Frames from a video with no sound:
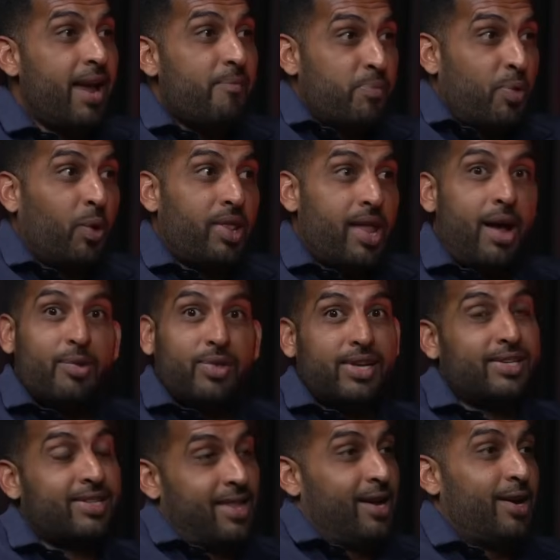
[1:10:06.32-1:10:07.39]
they pull out
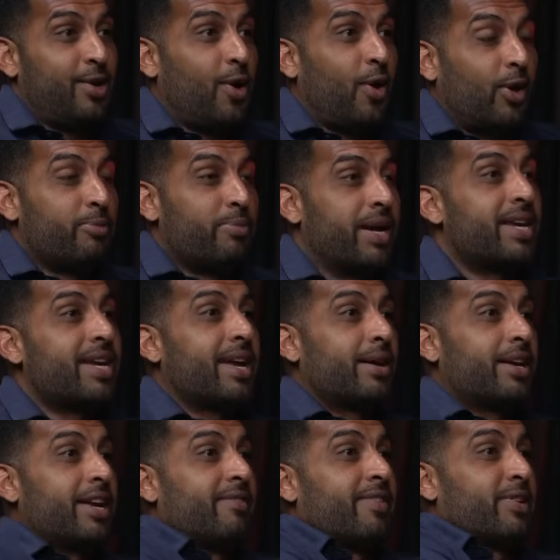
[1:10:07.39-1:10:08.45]
this thing called money
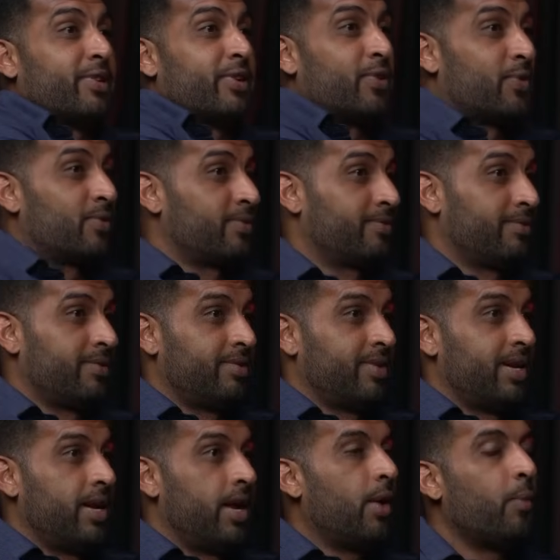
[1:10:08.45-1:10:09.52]
and give it to you,
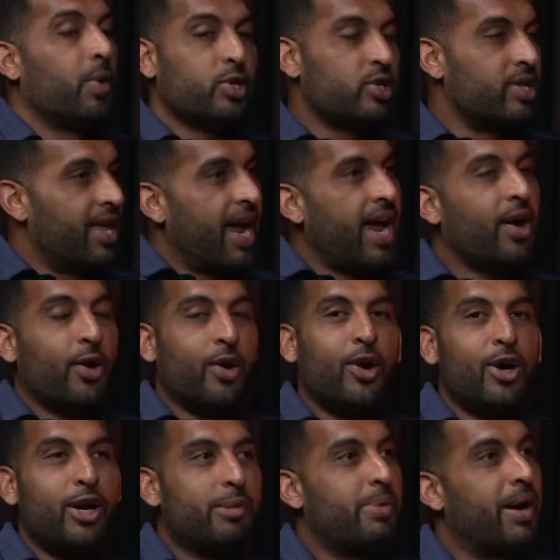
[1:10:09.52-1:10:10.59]
which they
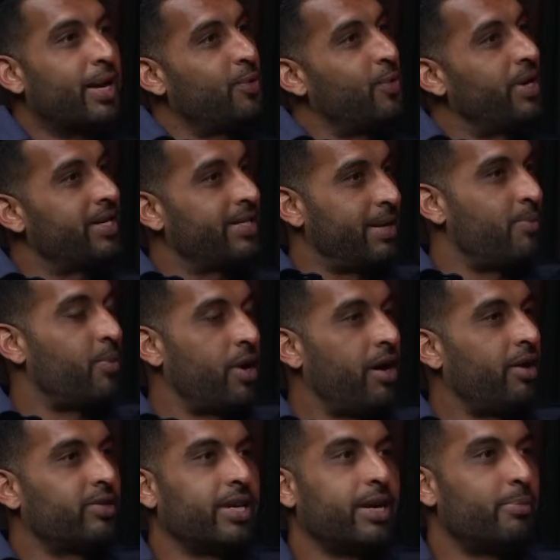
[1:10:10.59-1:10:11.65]
earned by going somewhere
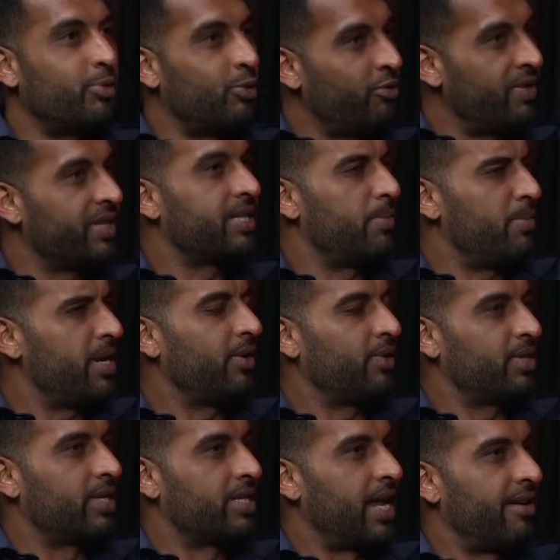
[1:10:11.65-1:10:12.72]
else and improving somebody
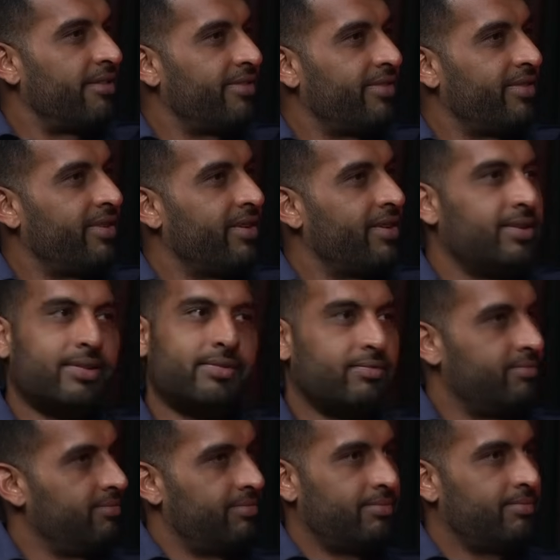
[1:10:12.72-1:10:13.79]
else's life.
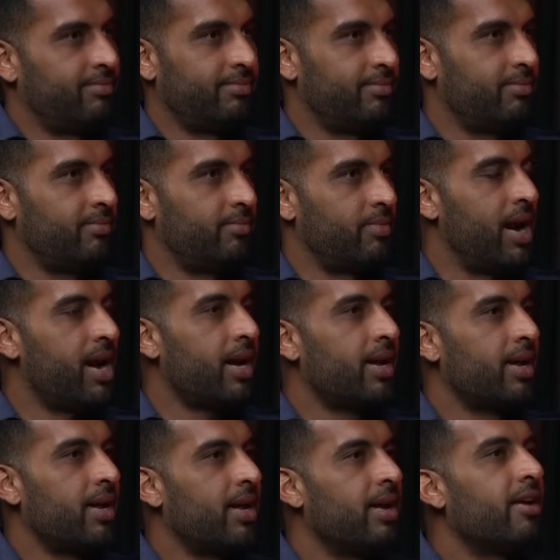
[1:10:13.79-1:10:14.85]
Right?
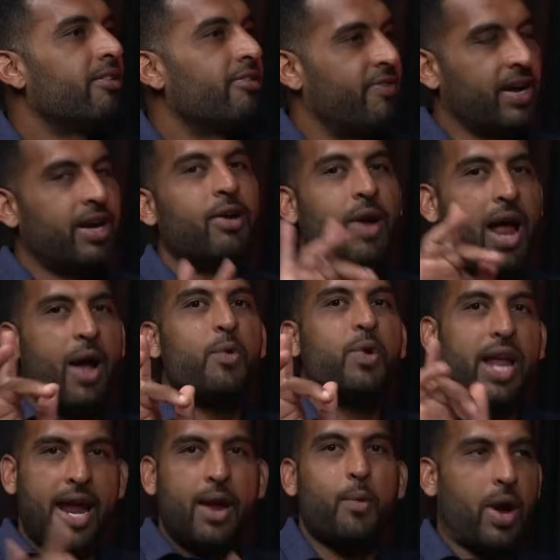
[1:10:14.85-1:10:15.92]
Figure
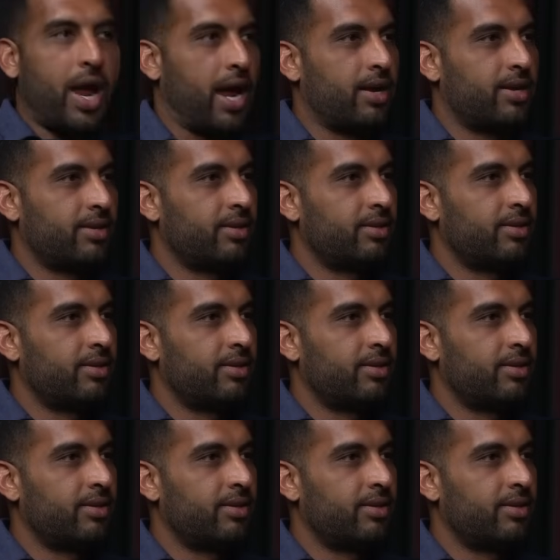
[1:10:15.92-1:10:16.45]
out a way